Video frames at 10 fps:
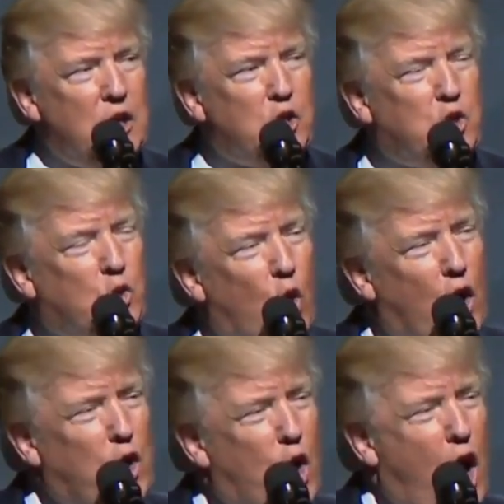
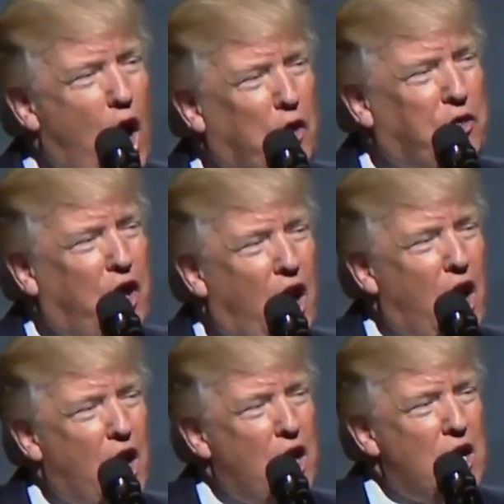destroy your health
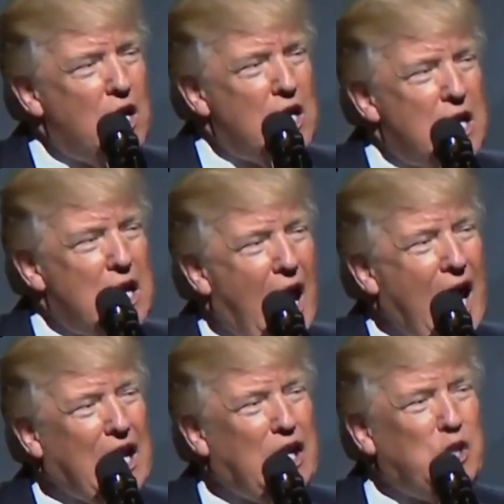care,
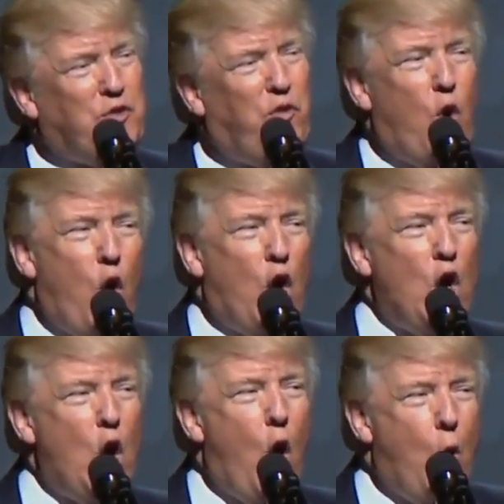and he's
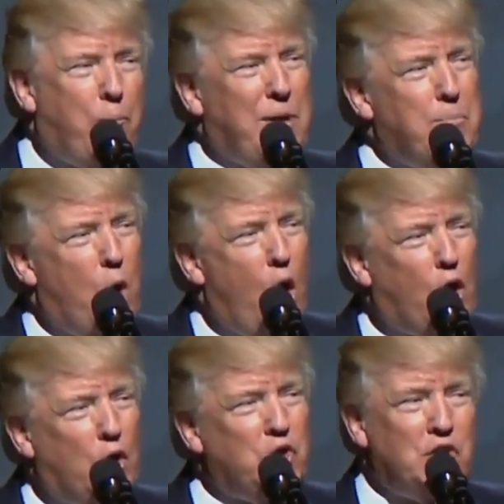for open
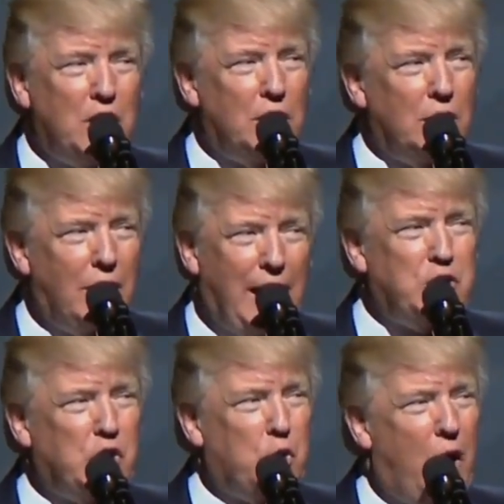borders,
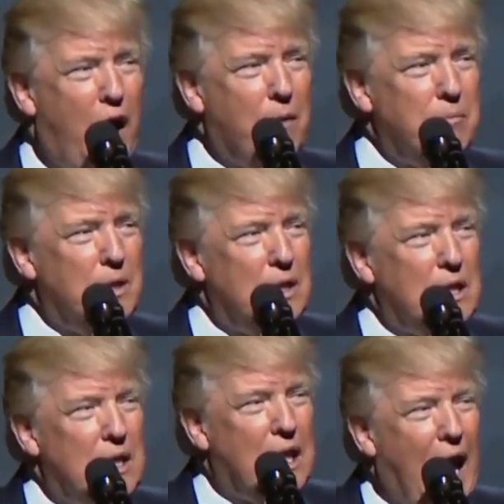lots of crime,
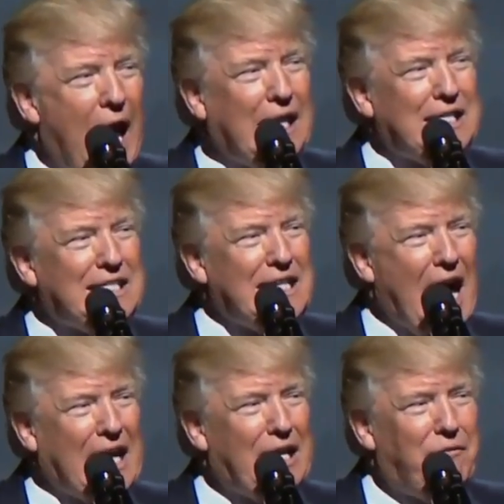and he's
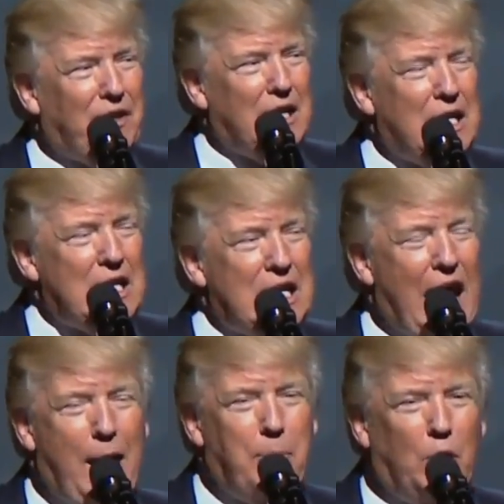not even
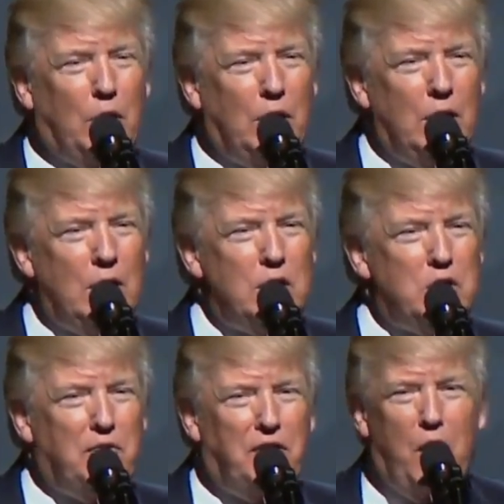able
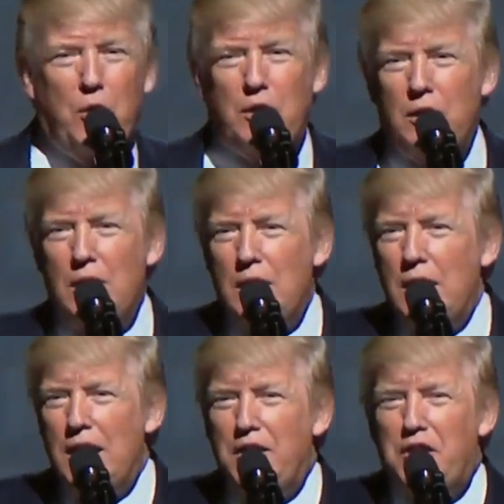to vote
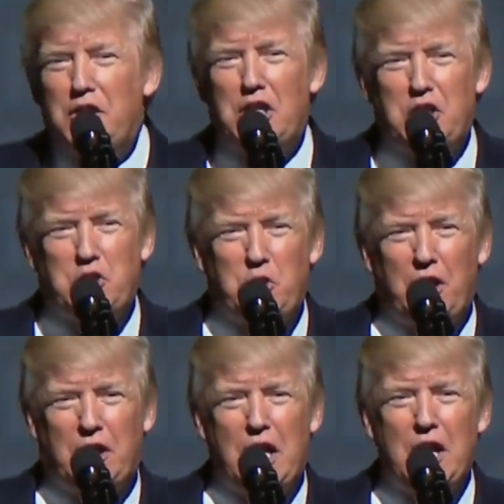in the
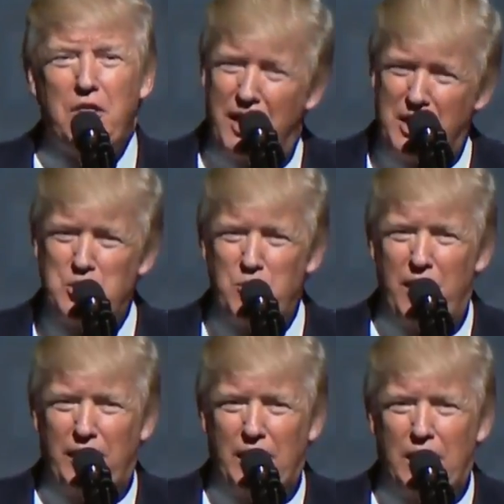district that he's
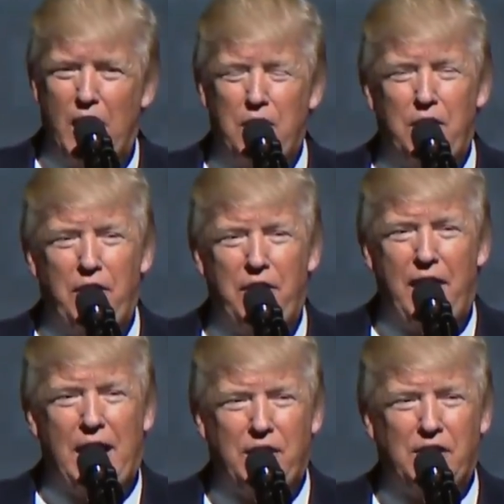running in. Other than
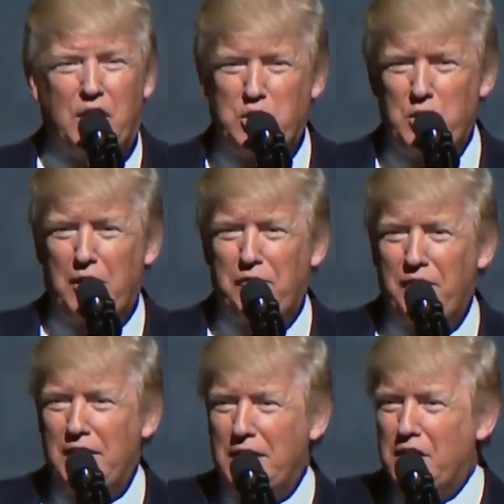that, I think he's doing a
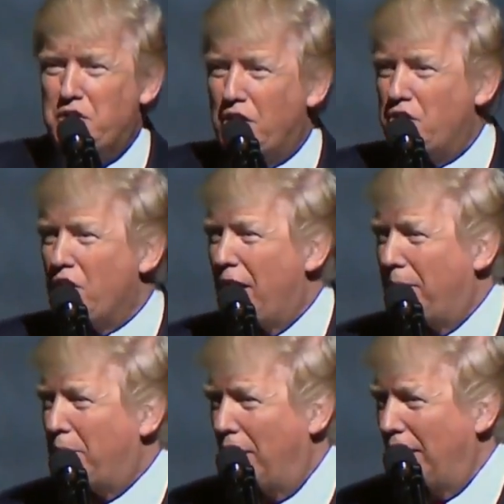fantastic
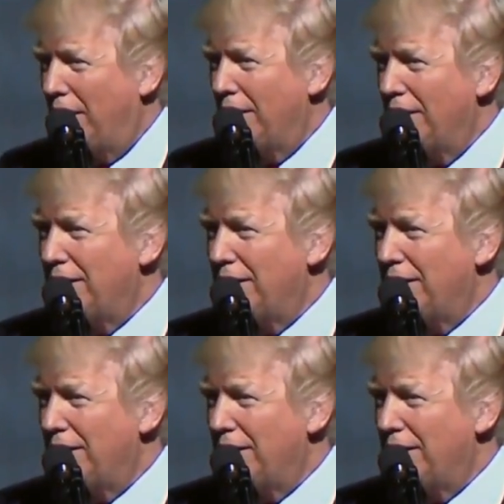job, right?